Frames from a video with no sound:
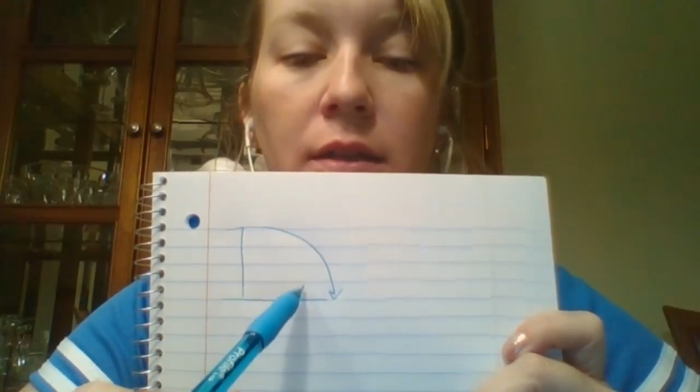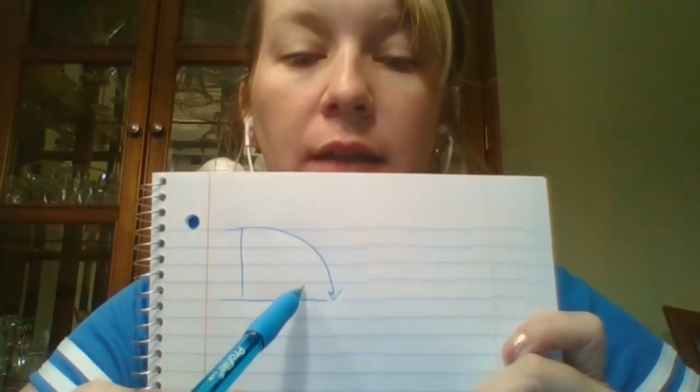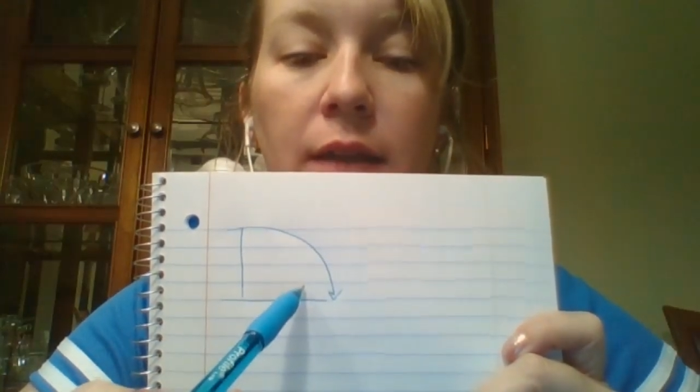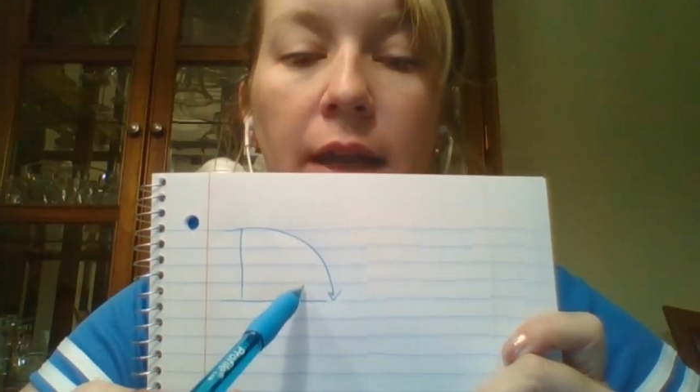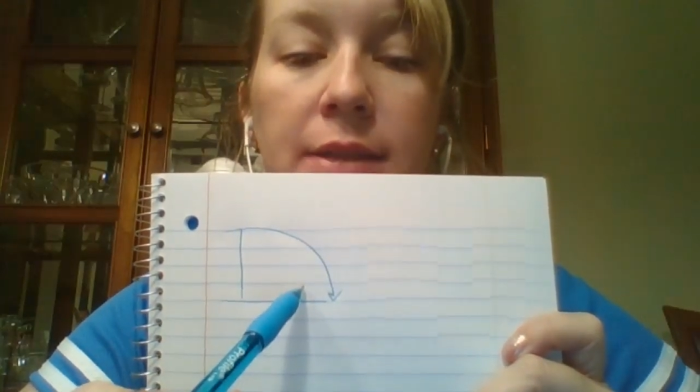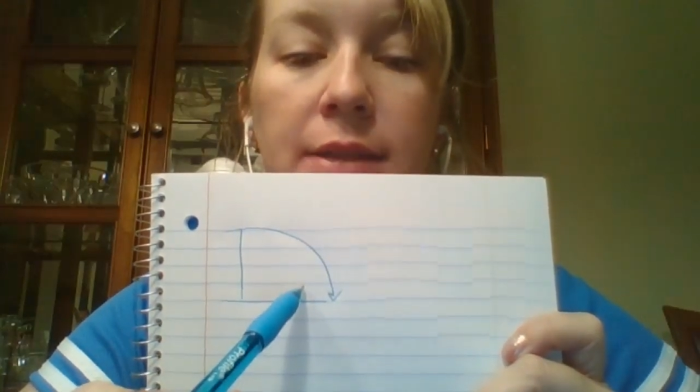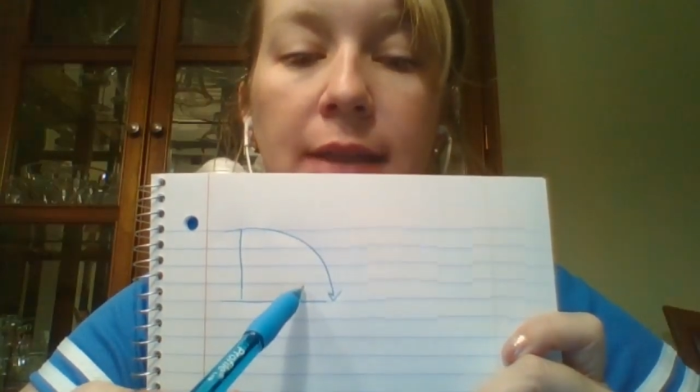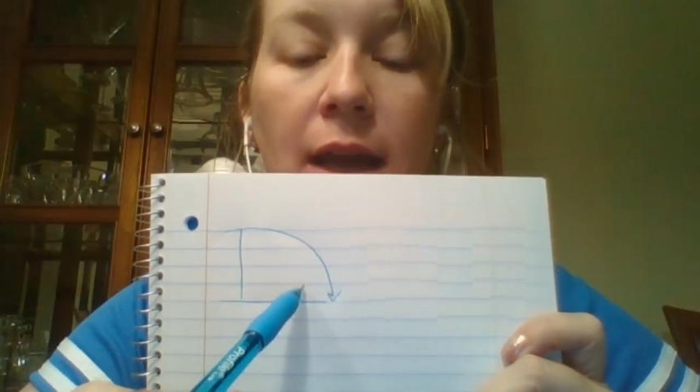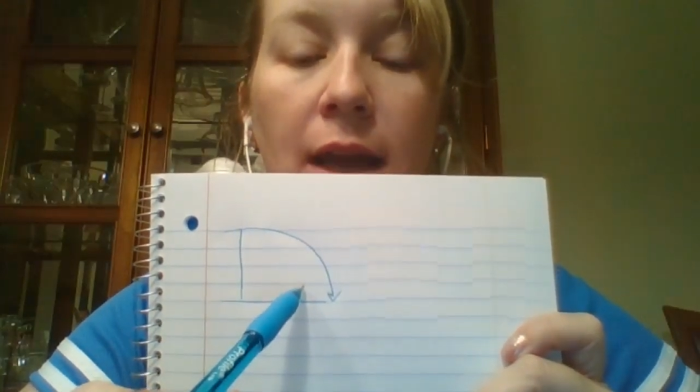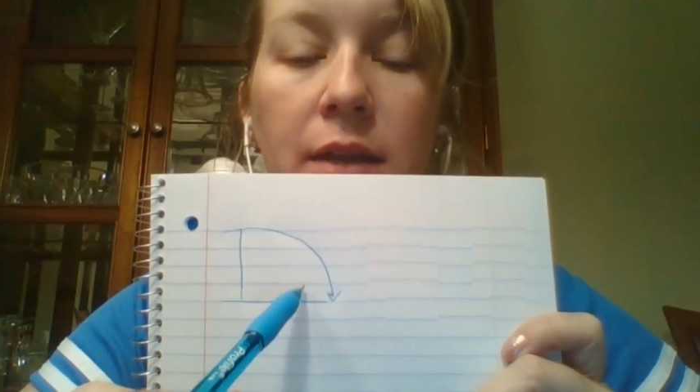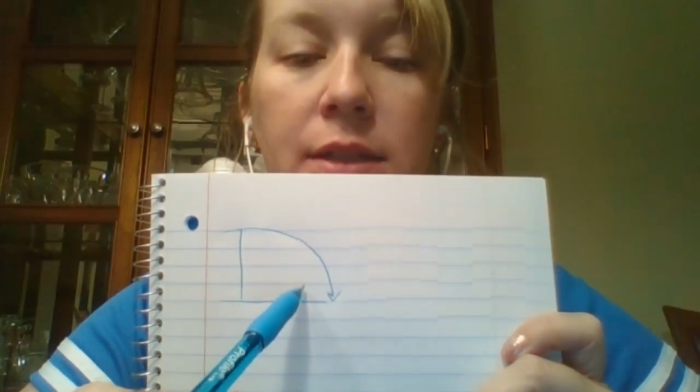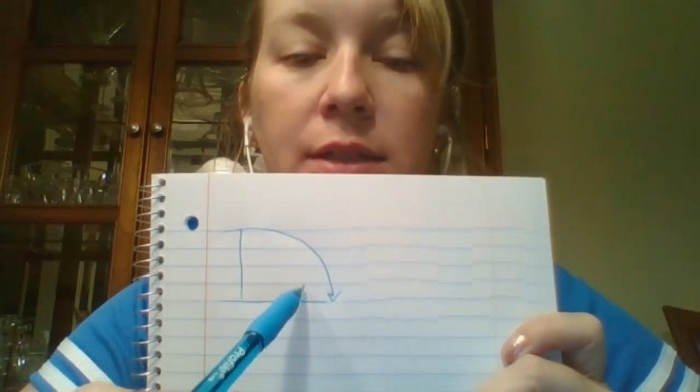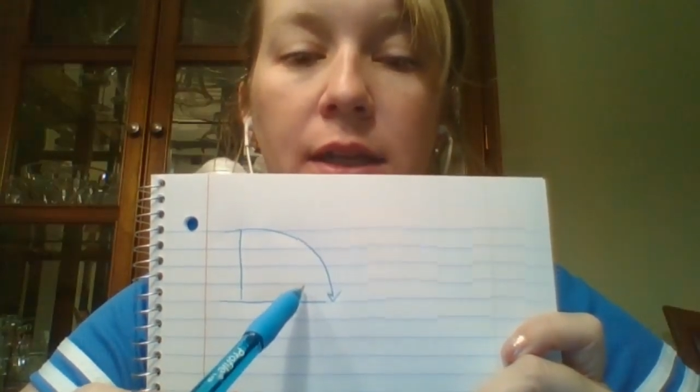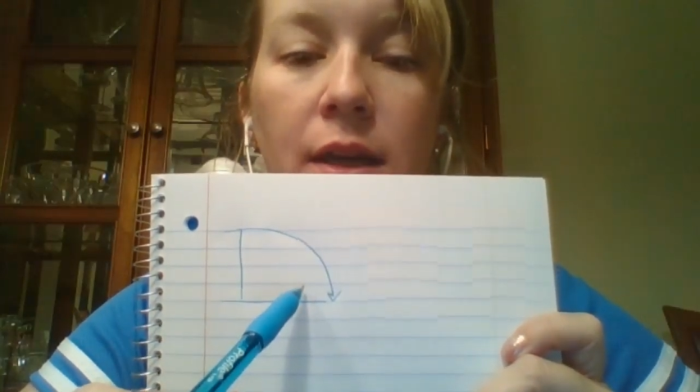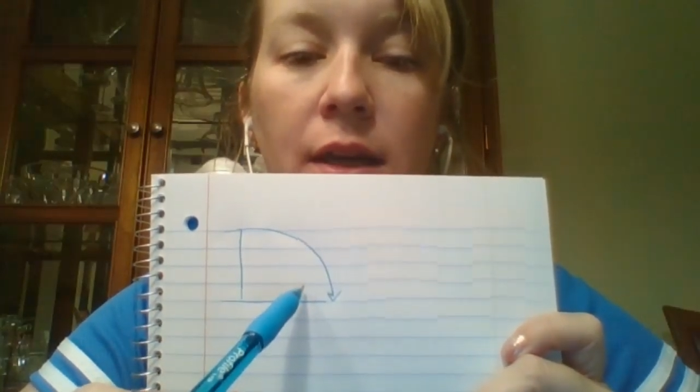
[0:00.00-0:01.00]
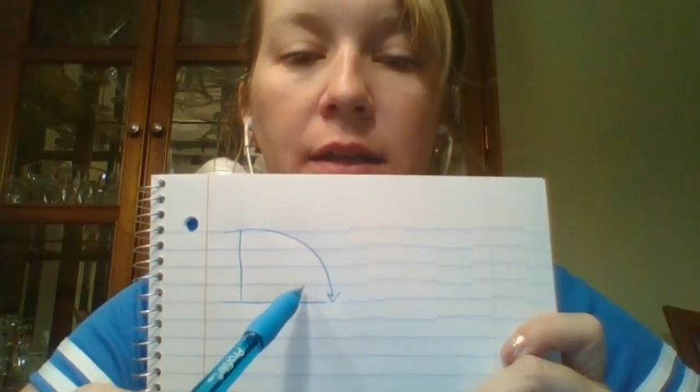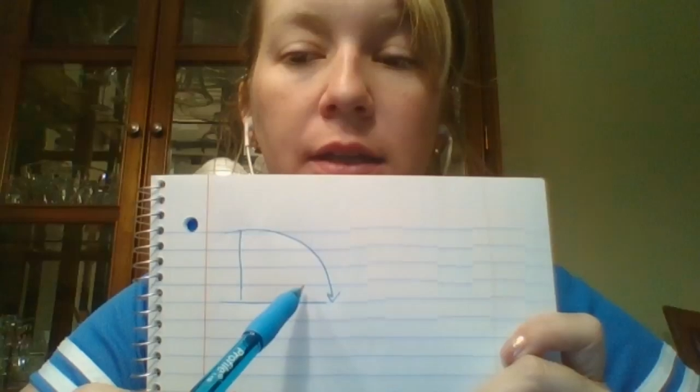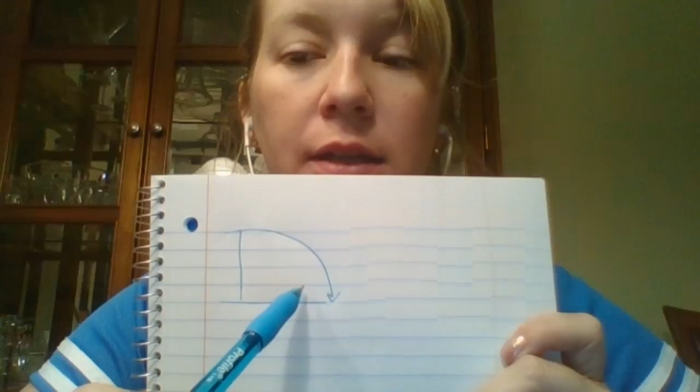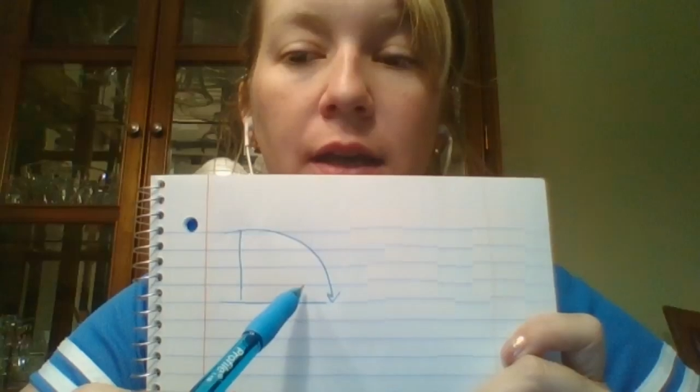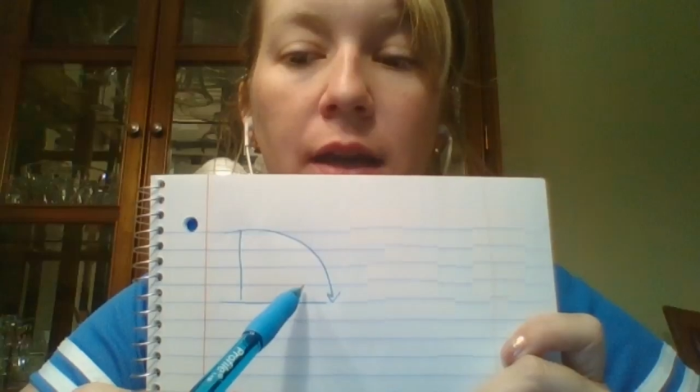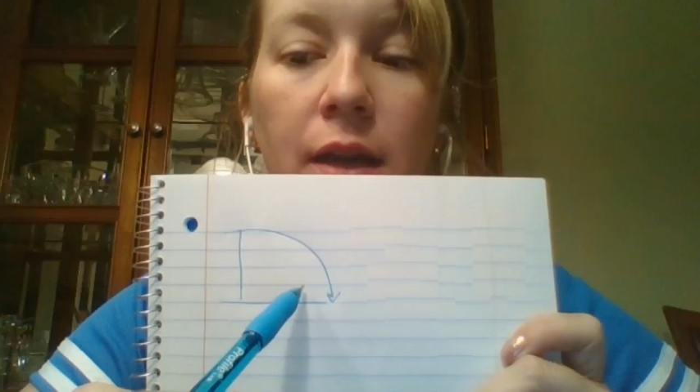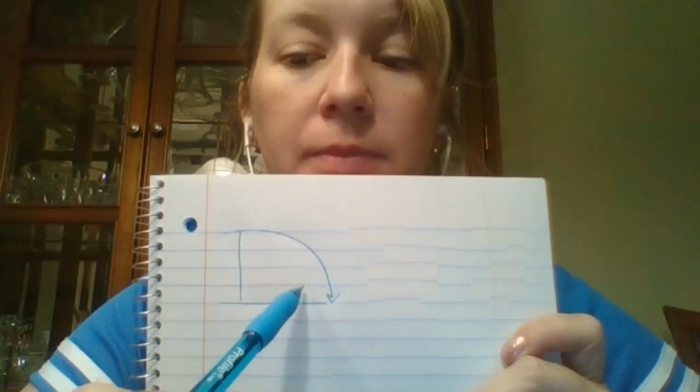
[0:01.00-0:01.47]
that is acting on
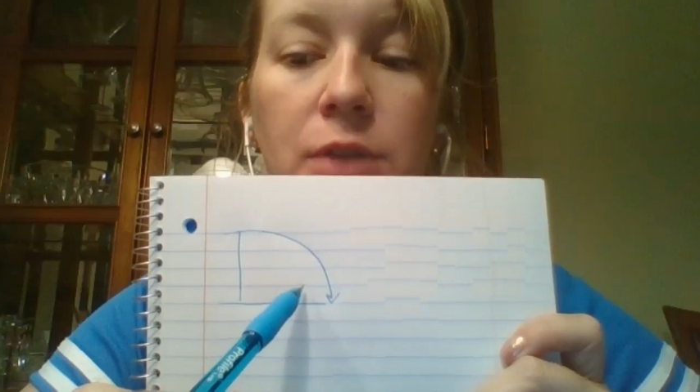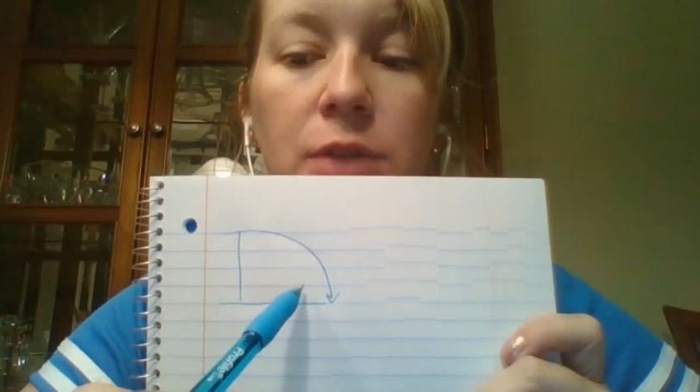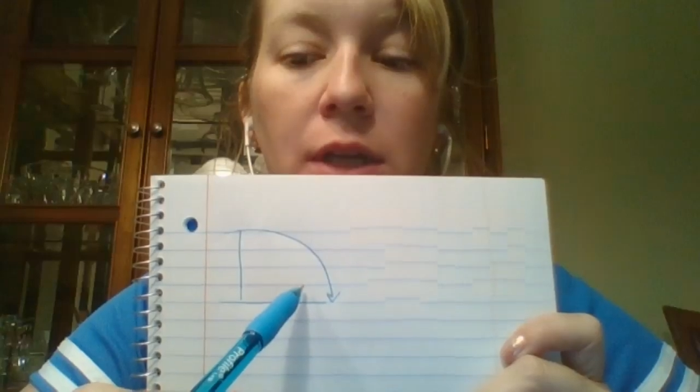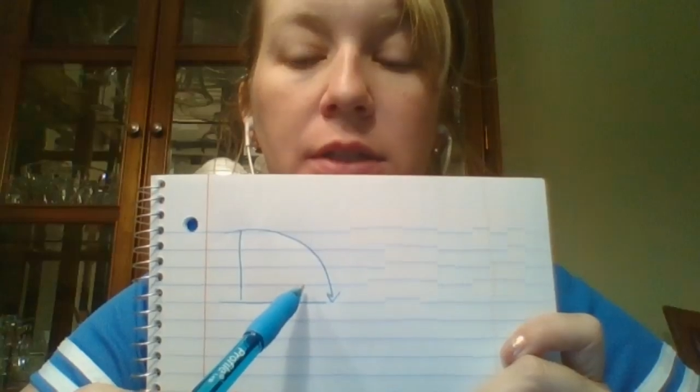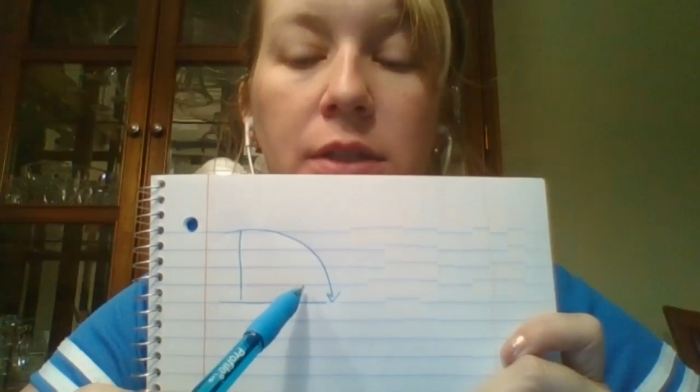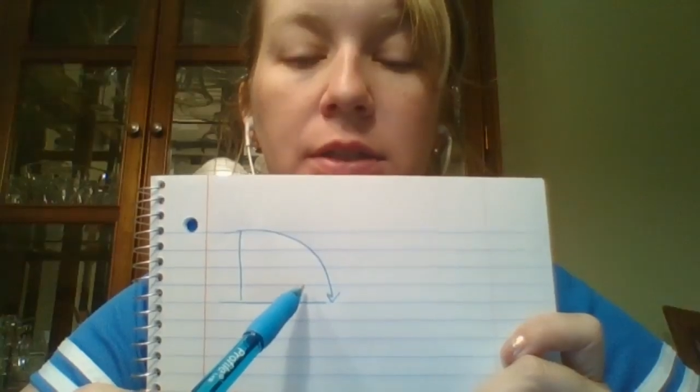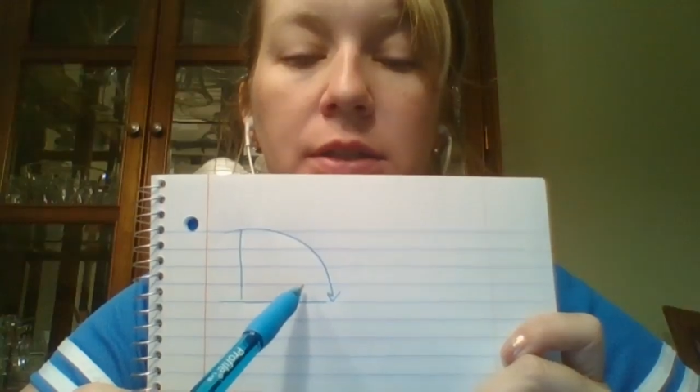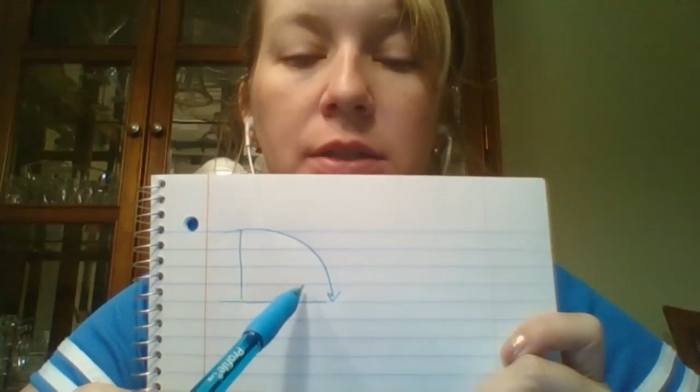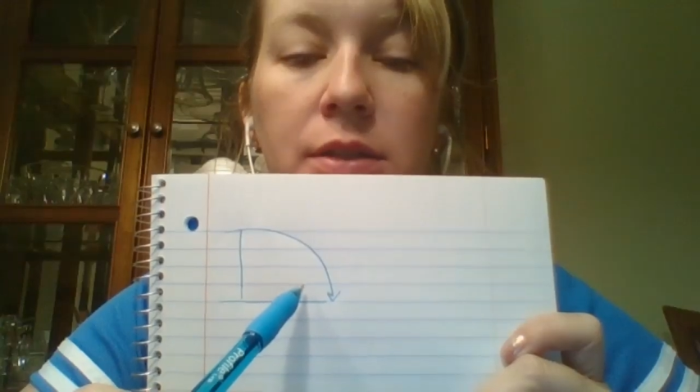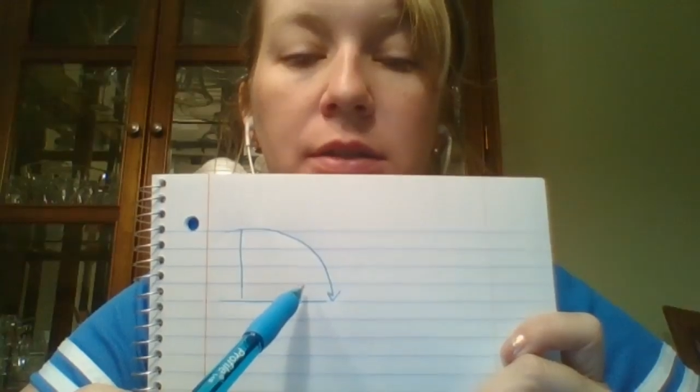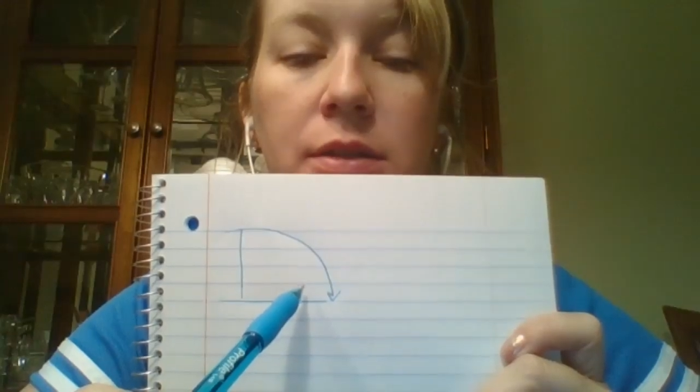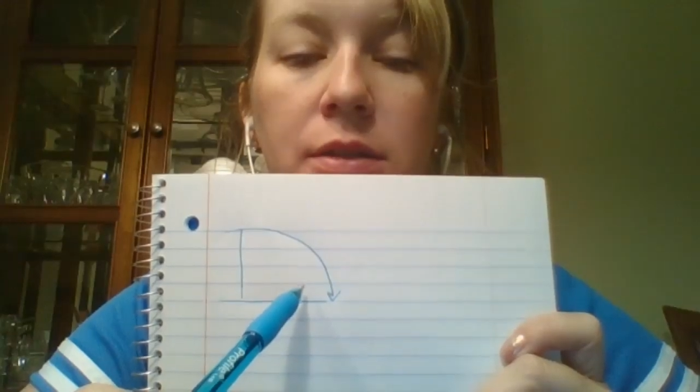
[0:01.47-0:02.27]
the object.